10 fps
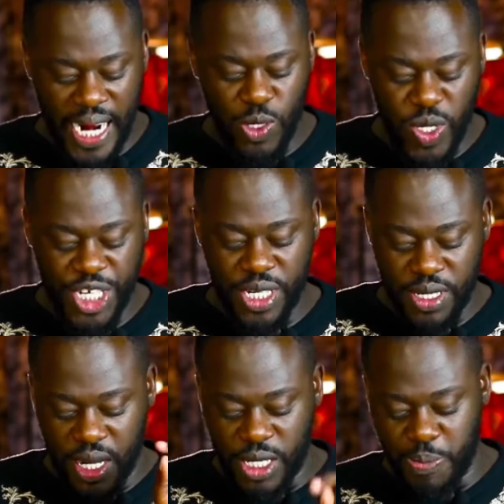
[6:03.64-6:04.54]
that which
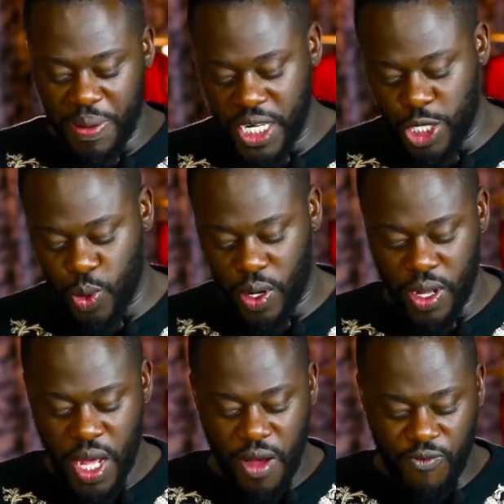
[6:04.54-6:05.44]
is spiritual.
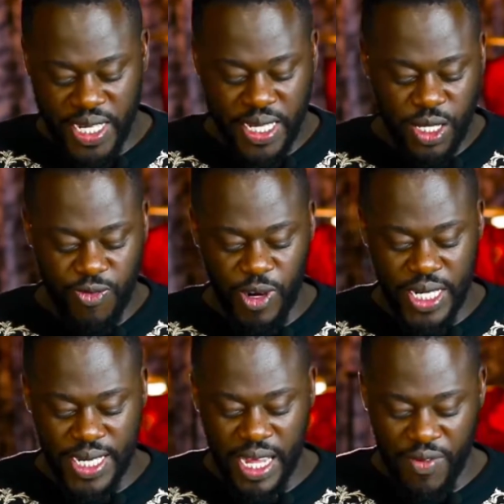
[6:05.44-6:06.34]
Verses
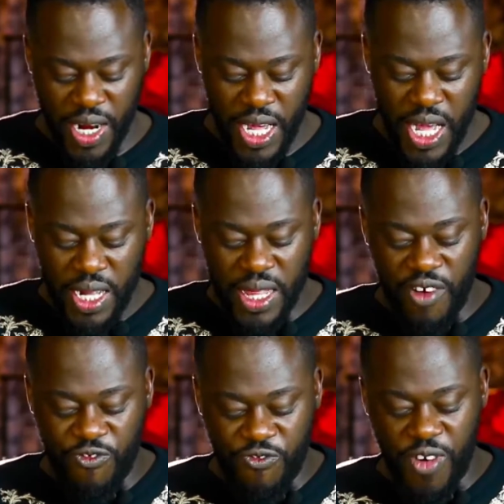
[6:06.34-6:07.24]
47
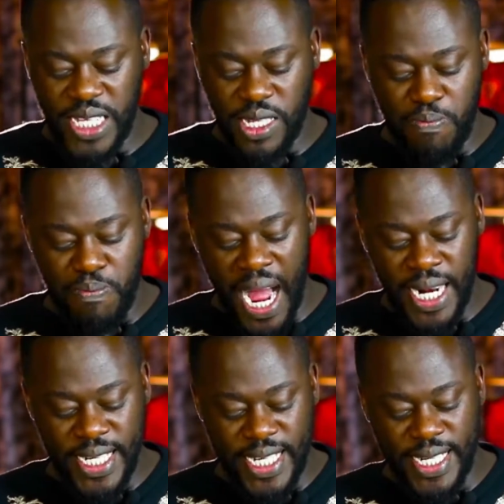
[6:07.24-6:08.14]
The first
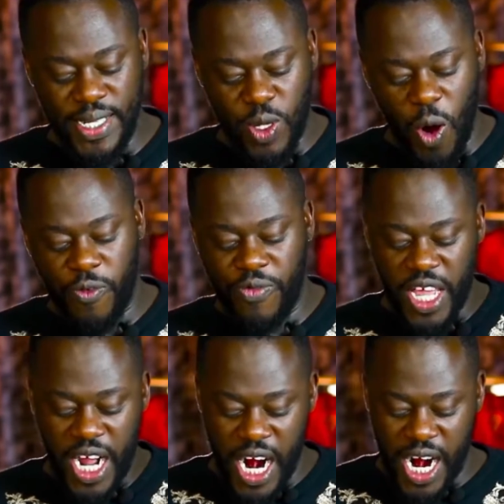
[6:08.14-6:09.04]
man is of
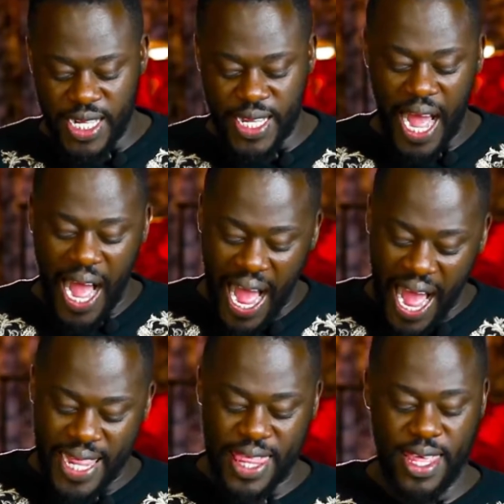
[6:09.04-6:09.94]
the earth,
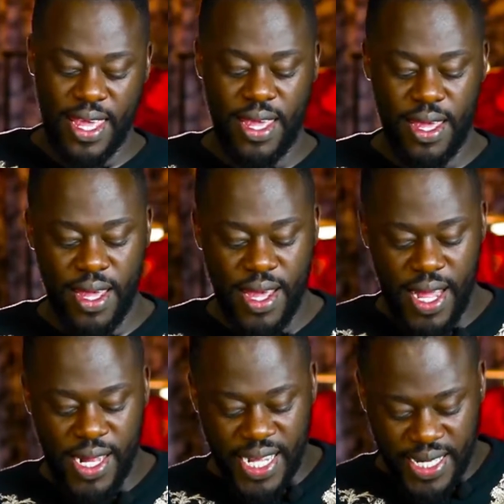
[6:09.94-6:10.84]
earthy.
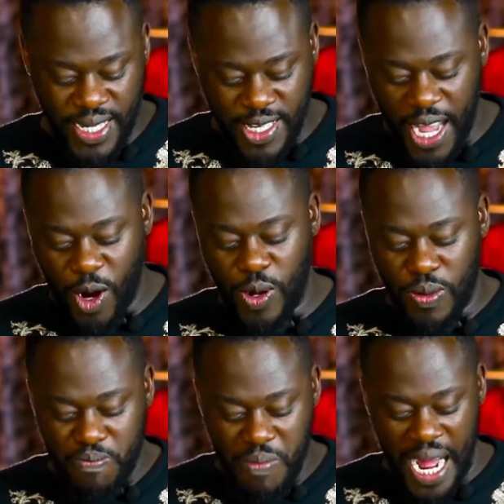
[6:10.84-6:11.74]
The
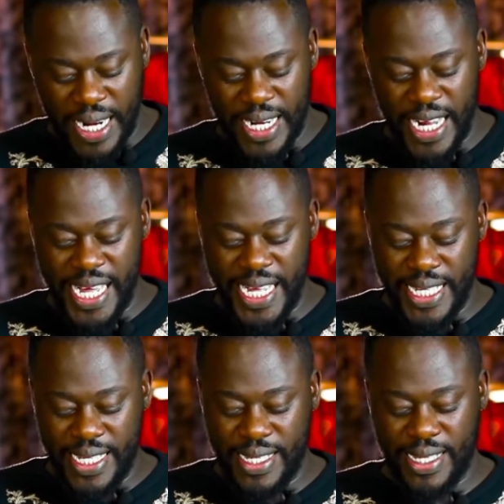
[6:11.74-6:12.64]
second man
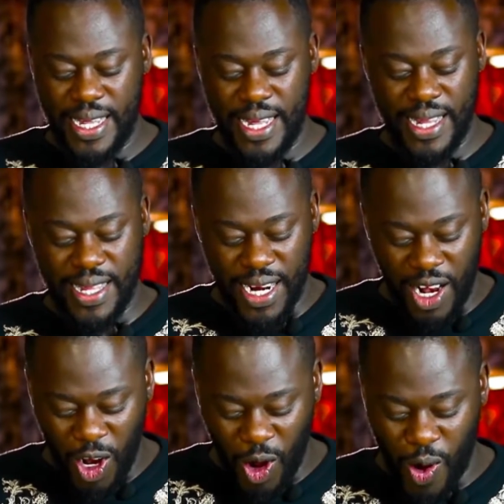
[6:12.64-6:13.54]
is the
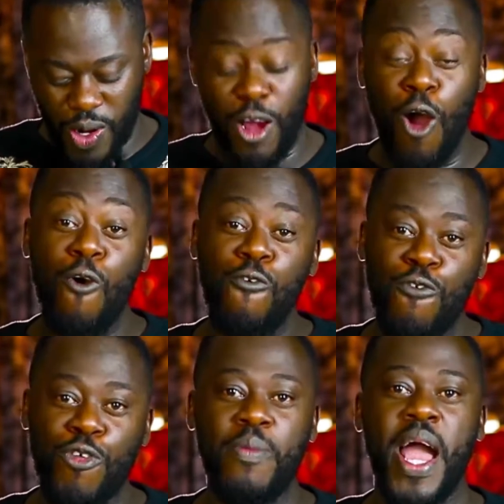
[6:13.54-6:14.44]
Lord
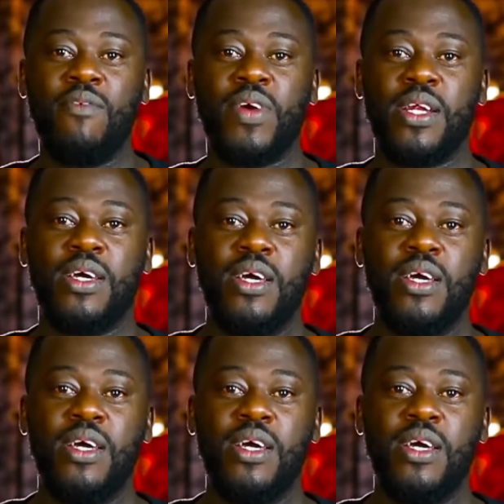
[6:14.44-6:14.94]
from heaven.